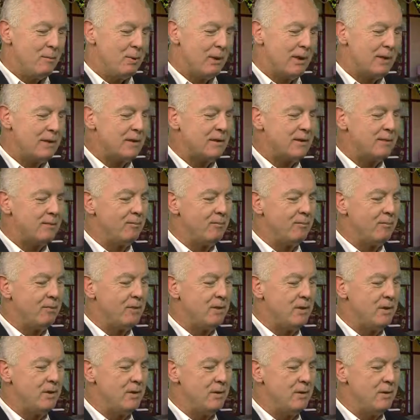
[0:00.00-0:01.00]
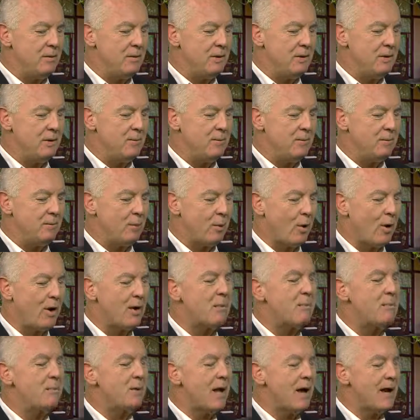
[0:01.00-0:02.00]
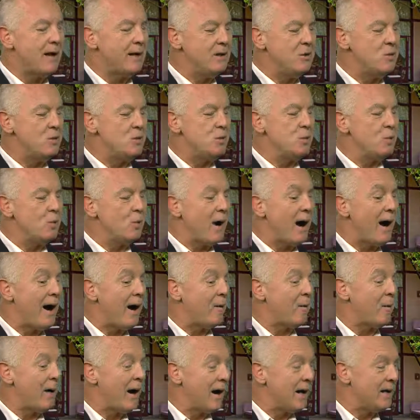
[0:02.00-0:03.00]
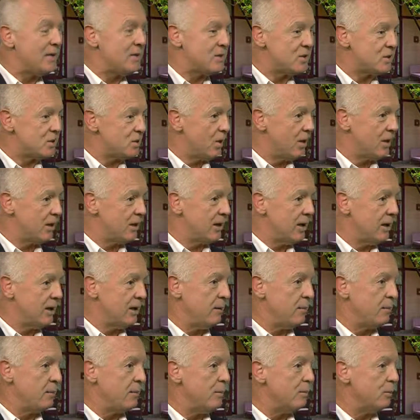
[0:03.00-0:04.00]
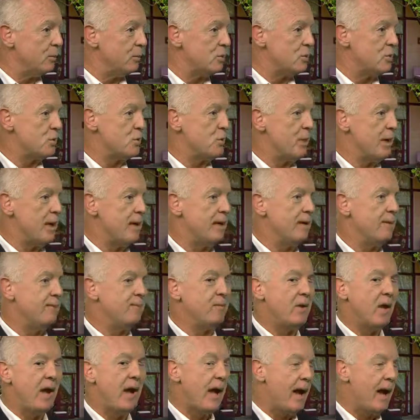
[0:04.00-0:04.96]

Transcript: But the bottom line to how I start getting people to a